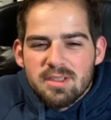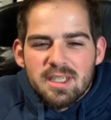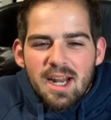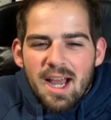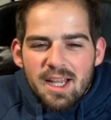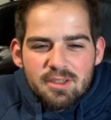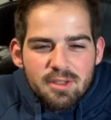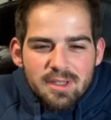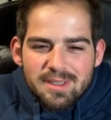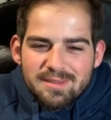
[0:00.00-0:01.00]
then
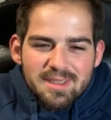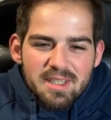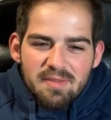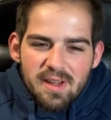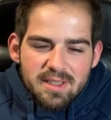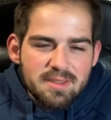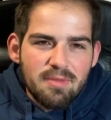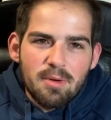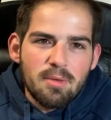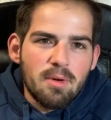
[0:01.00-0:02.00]
Hydra defense
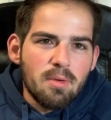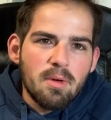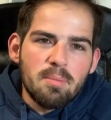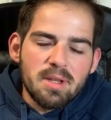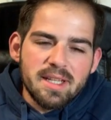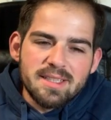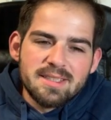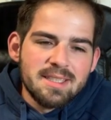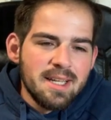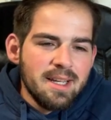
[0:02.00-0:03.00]
for Blitz,